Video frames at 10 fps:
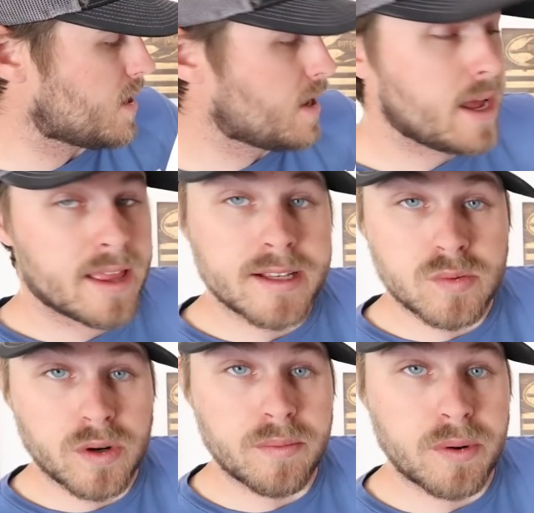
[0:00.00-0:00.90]
and that's
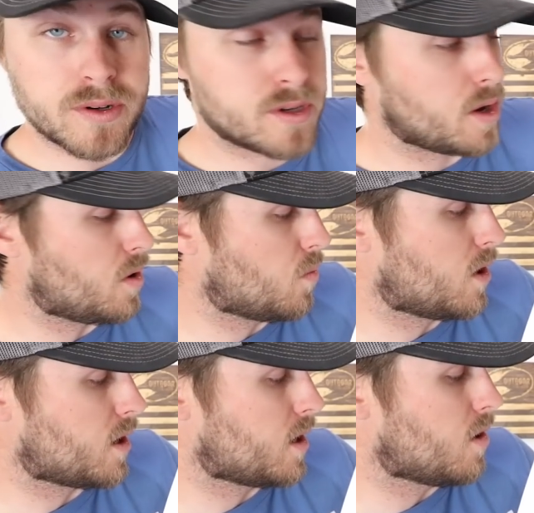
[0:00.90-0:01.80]
where the birds are gonna
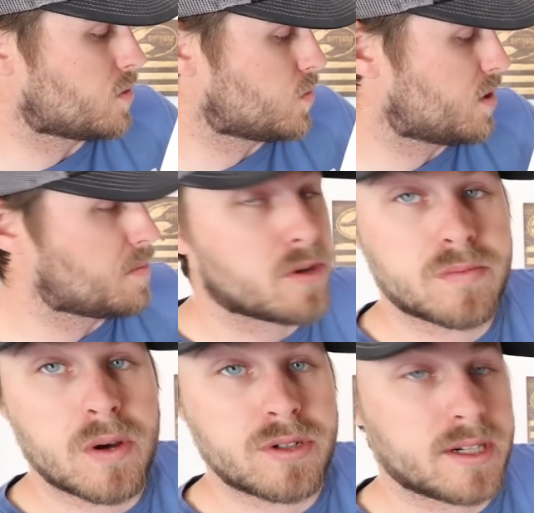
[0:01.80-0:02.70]
wanna go, is where the most
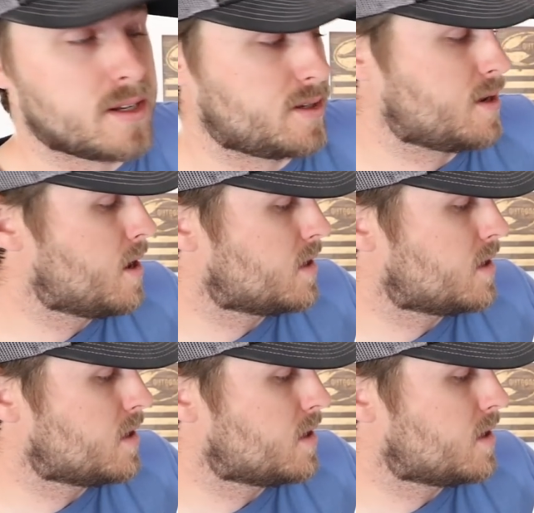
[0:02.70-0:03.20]
motion is.